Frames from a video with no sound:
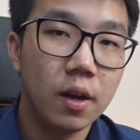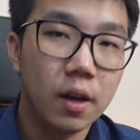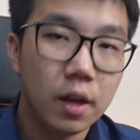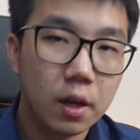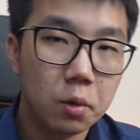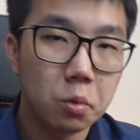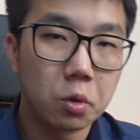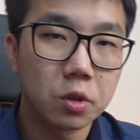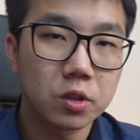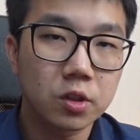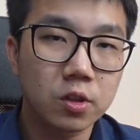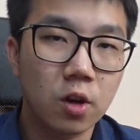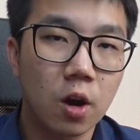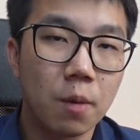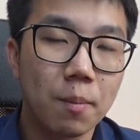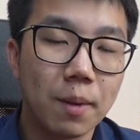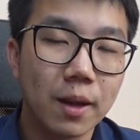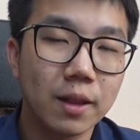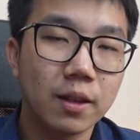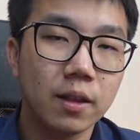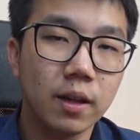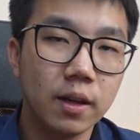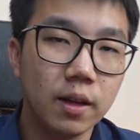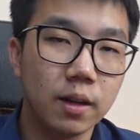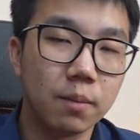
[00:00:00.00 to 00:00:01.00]
it was
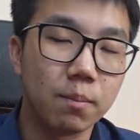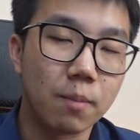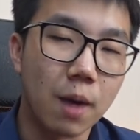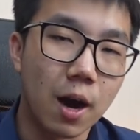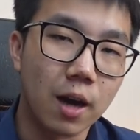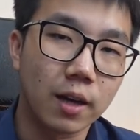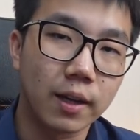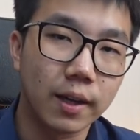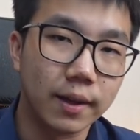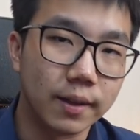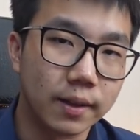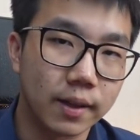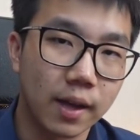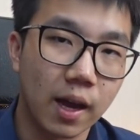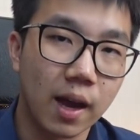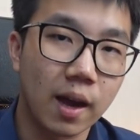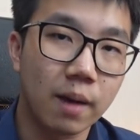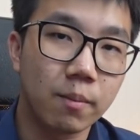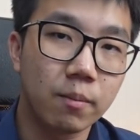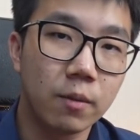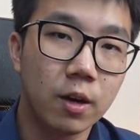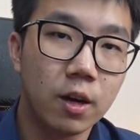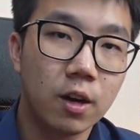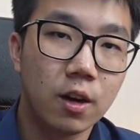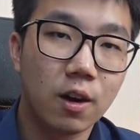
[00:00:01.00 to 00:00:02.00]
commanding a market
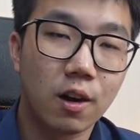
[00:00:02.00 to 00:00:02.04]
cap